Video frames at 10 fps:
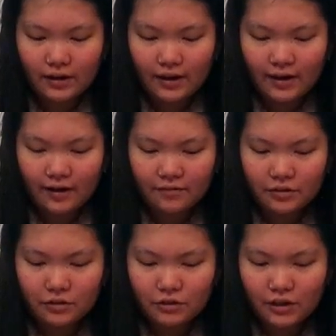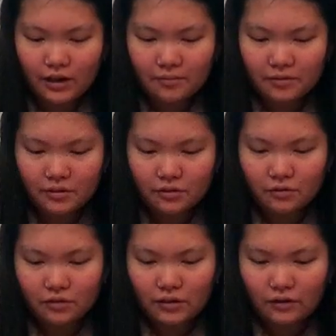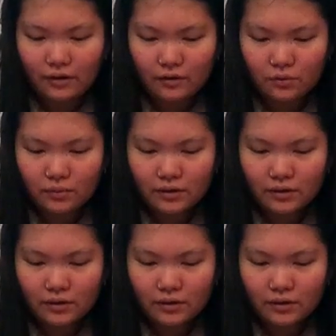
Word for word: I have 2 jobs too, so I was